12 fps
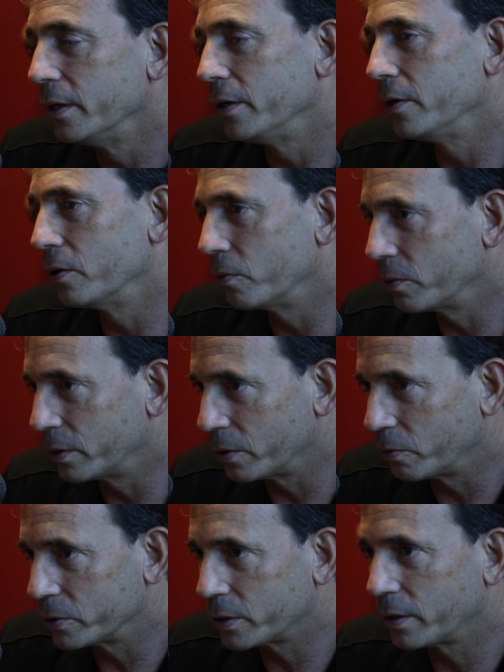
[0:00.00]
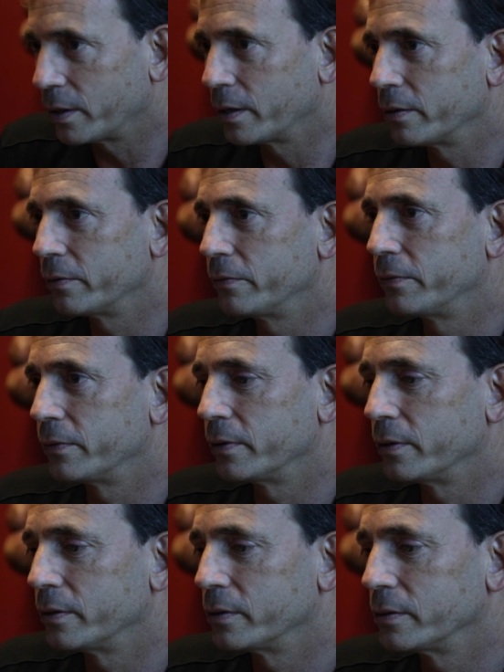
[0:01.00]
You know, there was a lot of
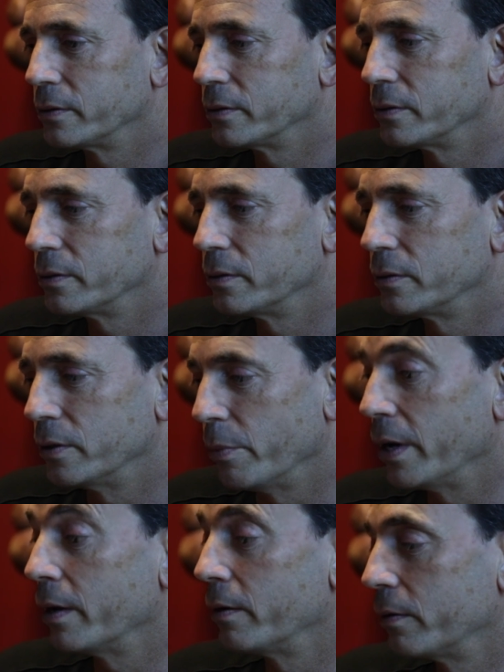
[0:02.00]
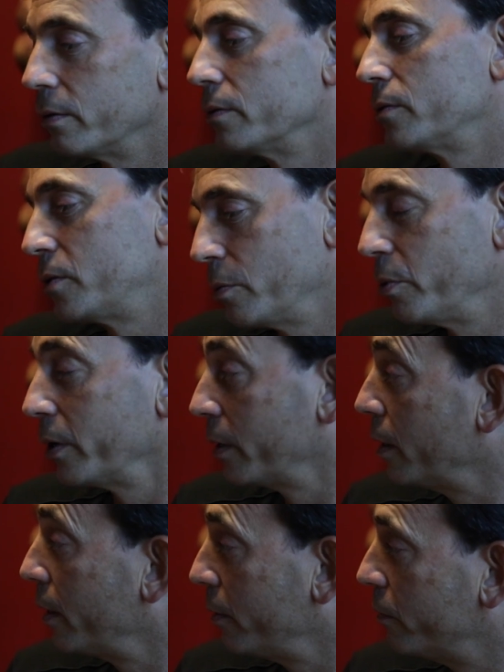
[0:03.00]
uh, demand to bring
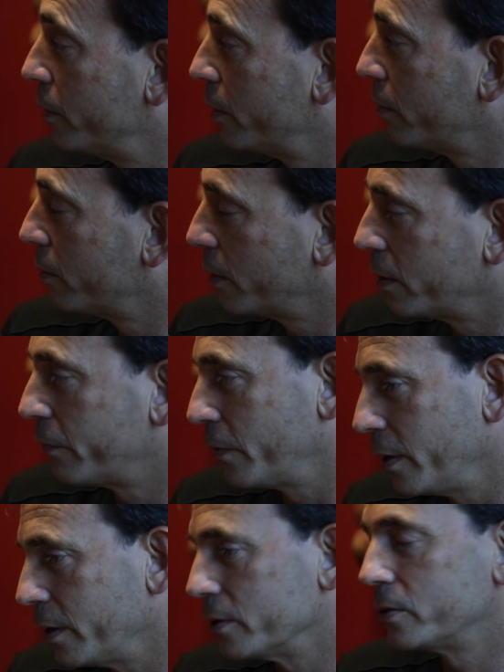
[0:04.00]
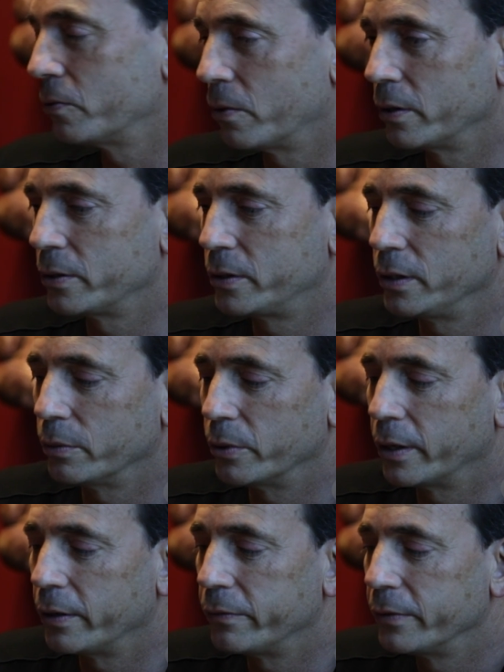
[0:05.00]
Gennady over here, a lot of fans that wanted to see him
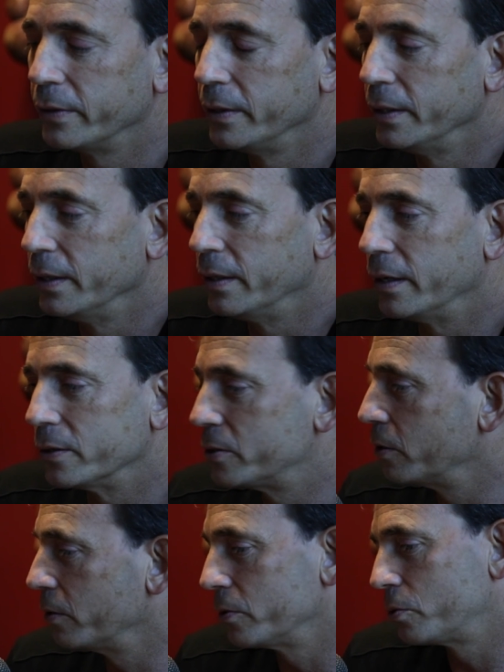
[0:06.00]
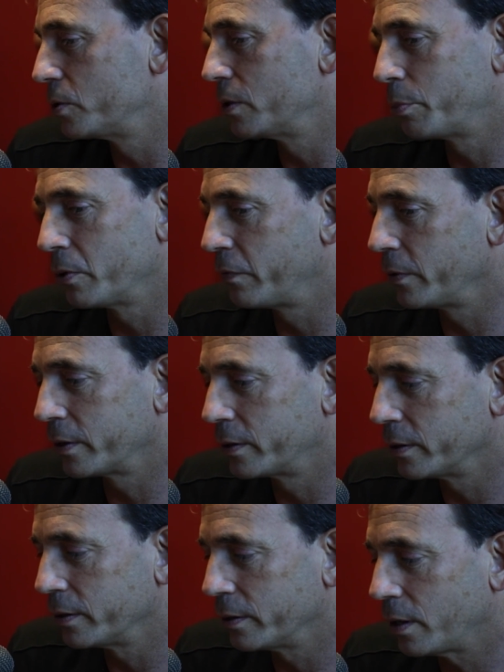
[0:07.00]
live. And so this was the perfect
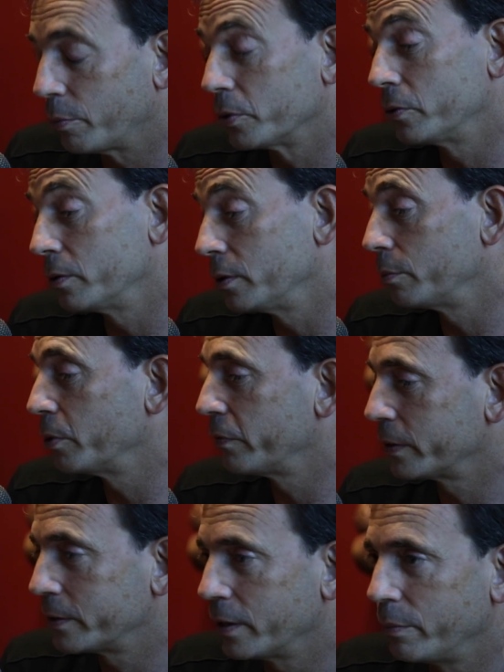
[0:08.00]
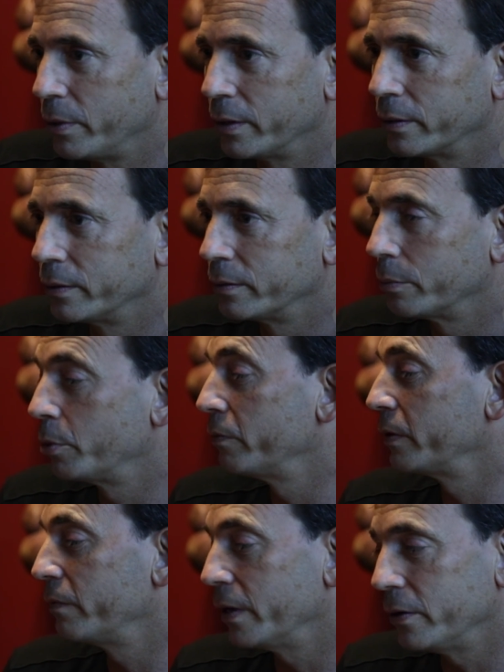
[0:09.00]
uh, opportunity, the perfect timing, the
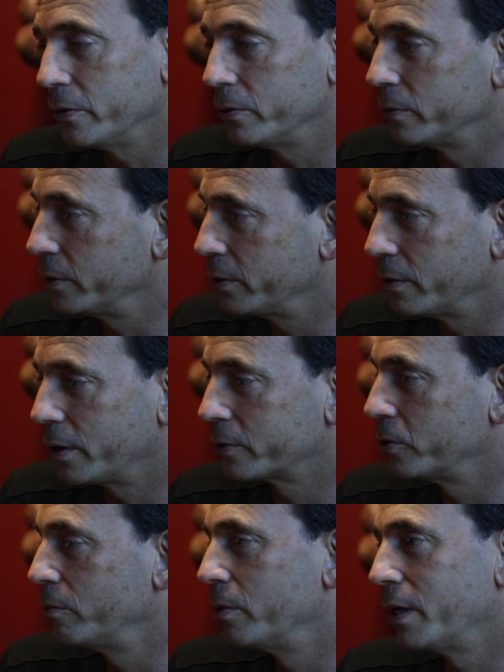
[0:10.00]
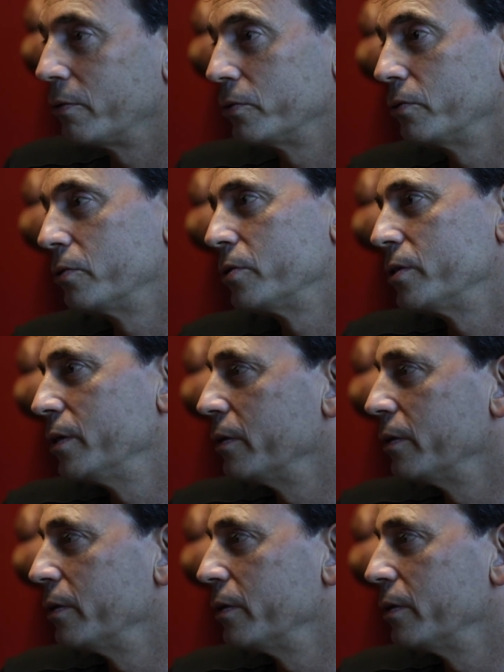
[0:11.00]
perfect venue. You know, October outdoors in